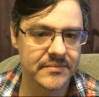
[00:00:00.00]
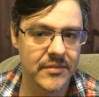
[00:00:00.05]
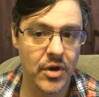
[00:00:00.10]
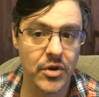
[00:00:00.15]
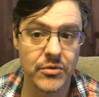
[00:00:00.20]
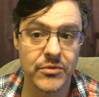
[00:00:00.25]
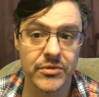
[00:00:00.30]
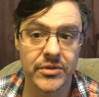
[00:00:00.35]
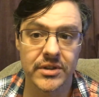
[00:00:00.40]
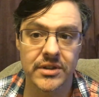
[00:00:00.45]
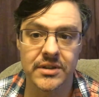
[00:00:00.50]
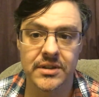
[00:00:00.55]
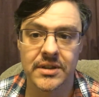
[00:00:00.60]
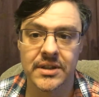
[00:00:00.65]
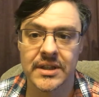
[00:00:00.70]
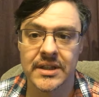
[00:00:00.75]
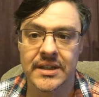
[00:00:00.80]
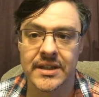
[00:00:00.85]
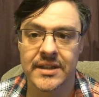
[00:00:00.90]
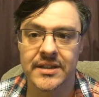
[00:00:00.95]
over
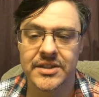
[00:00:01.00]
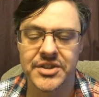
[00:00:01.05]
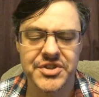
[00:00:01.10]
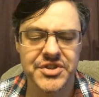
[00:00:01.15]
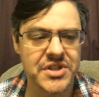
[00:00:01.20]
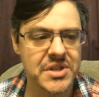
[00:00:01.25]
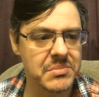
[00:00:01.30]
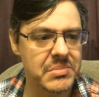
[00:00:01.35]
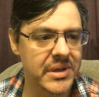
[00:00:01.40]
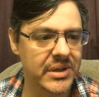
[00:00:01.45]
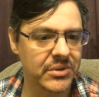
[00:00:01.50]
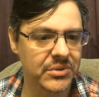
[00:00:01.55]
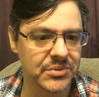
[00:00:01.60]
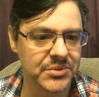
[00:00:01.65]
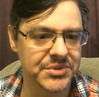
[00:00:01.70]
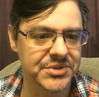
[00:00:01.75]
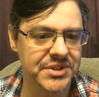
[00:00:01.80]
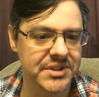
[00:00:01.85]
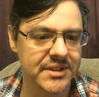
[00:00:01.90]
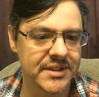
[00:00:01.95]
steep
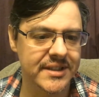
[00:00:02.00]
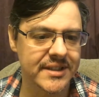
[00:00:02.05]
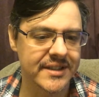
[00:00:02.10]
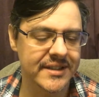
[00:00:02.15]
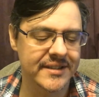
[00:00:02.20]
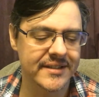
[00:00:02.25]
hills and